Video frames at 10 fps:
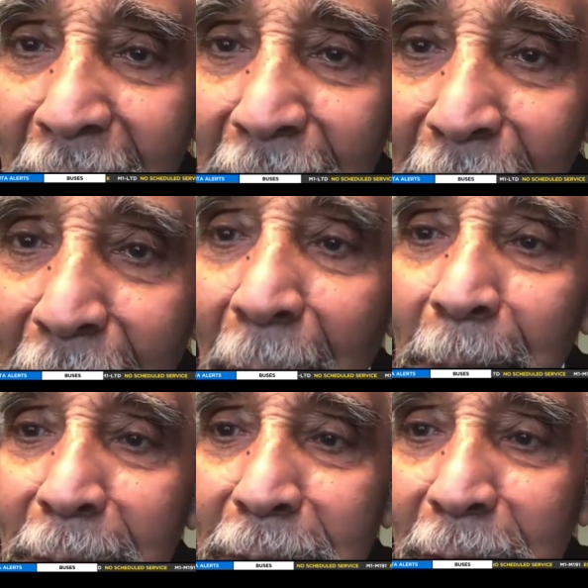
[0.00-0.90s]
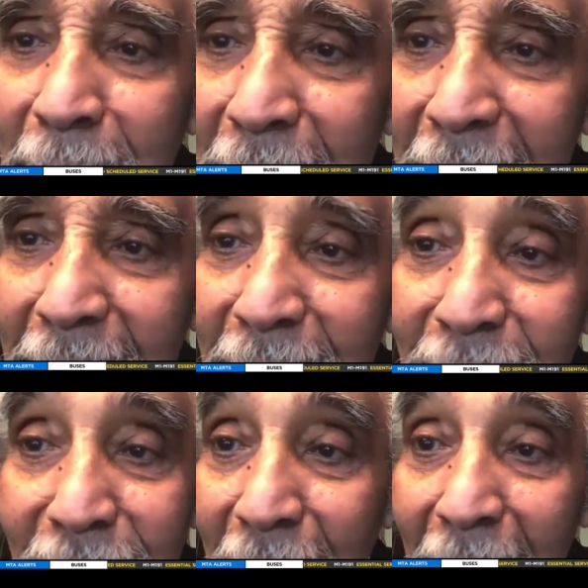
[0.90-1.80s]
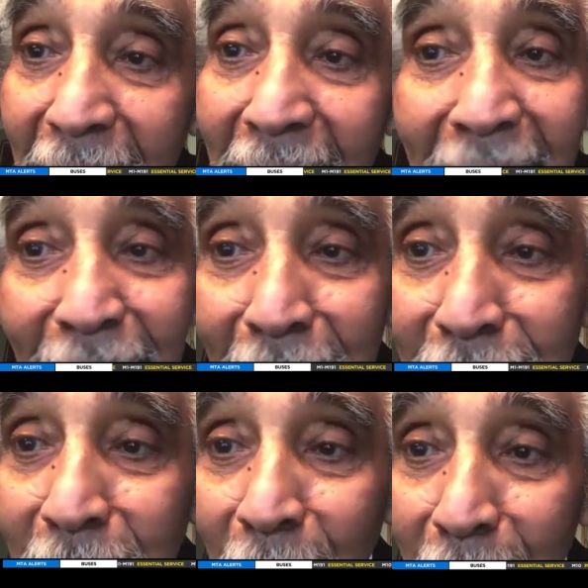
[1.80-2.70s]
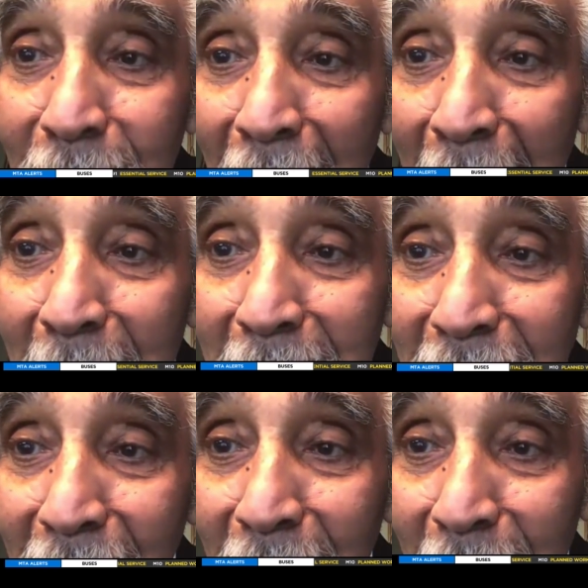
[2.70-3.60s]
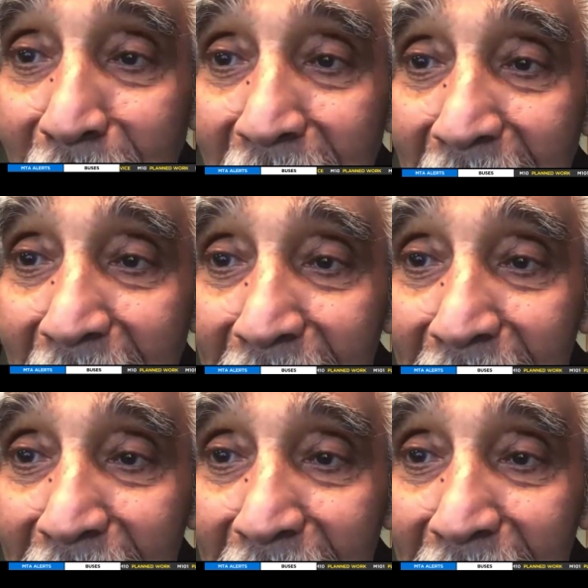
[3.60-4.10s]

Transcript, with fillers: the opportunity to share this old timer's views.